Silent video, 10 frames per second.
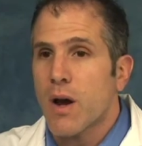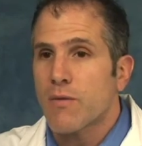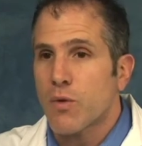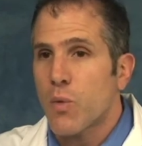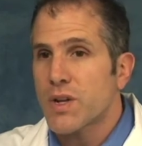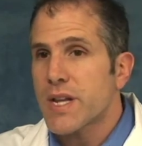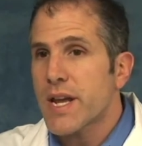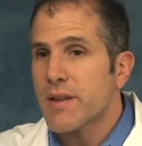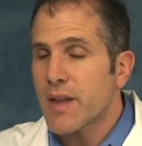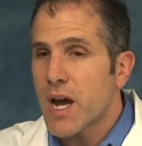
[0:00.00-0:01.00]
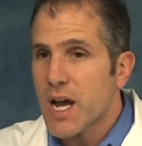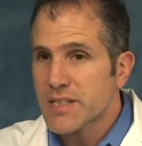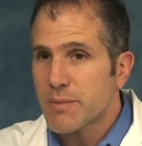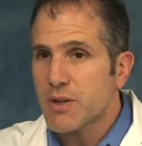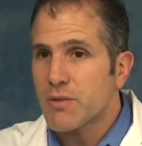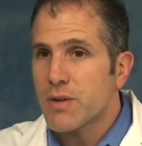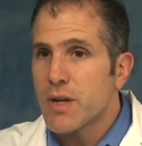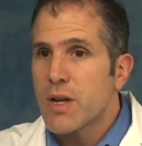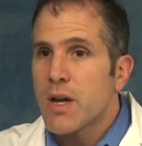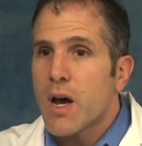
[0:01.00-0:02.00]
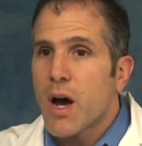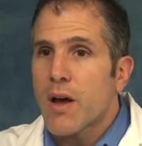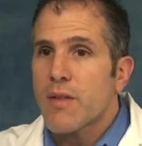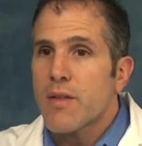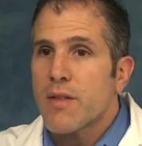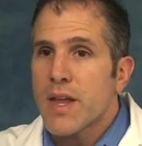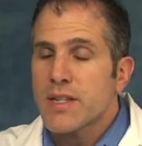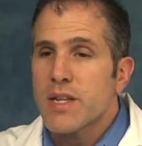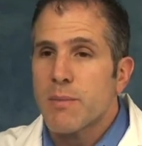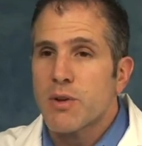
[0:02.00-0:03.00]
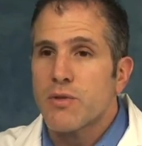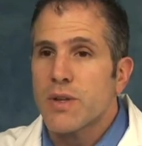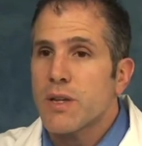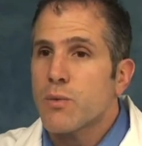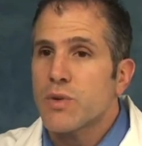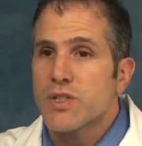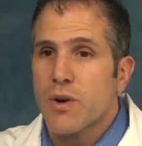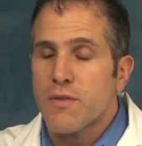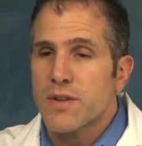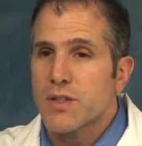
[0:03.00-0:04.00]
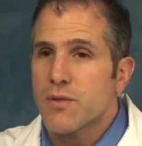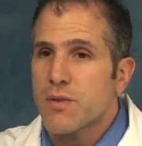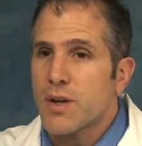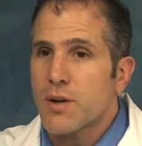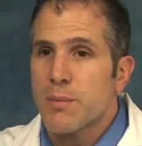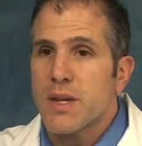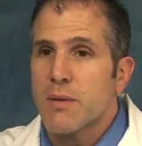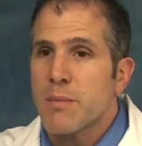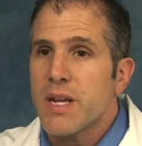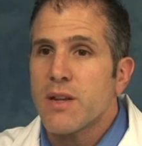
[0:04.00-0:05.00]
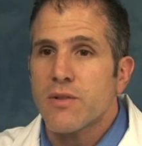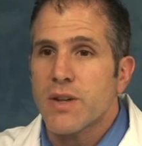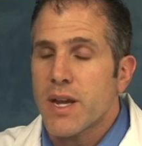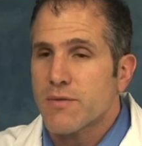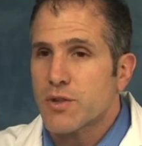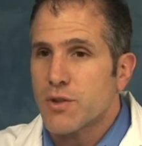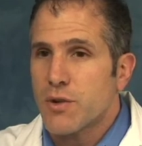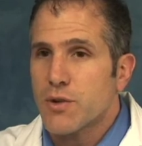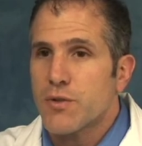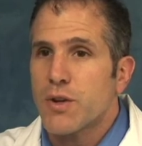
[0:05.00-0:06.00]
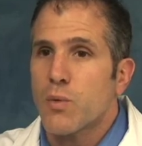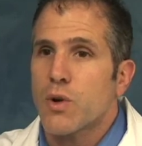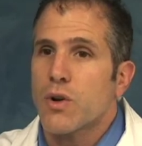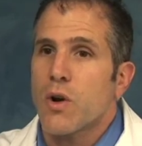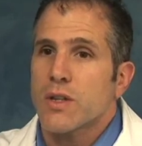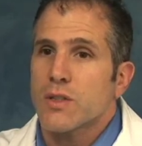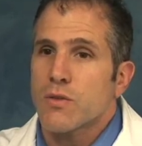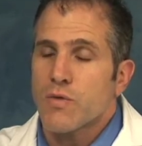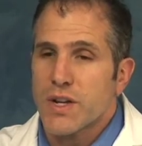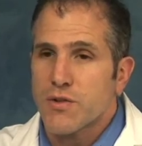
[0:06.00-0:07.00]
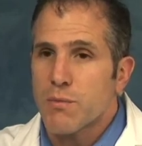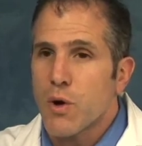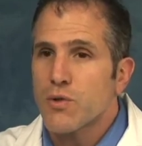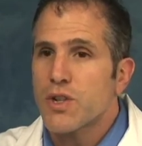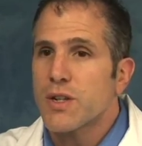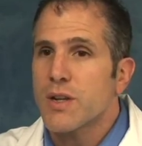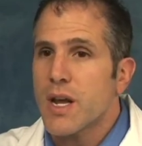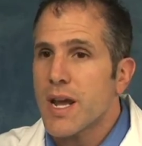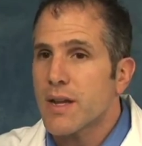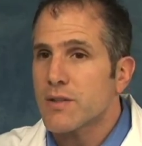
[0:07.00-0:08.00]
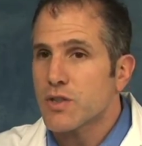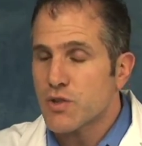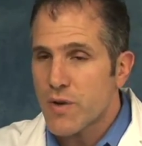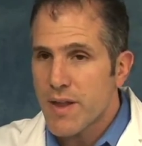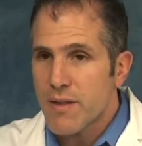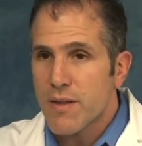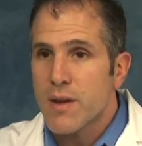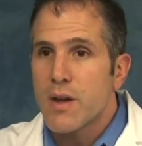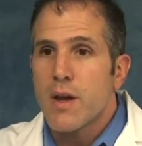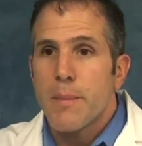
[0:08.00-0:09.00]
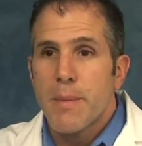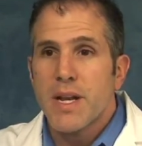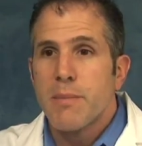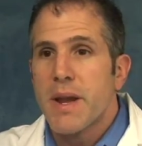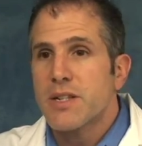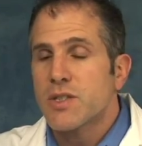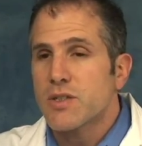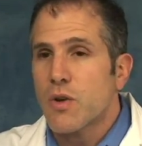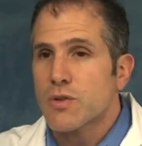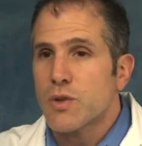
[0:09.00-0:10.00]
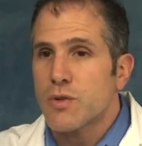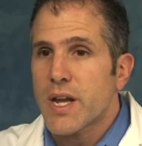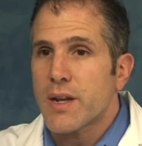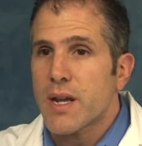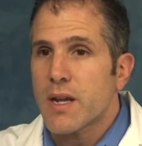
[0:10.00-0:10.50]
for 1 day in the hospital. Then typically we start physical therapy immediately after surgery to work on range of motion and strength. Many patients also get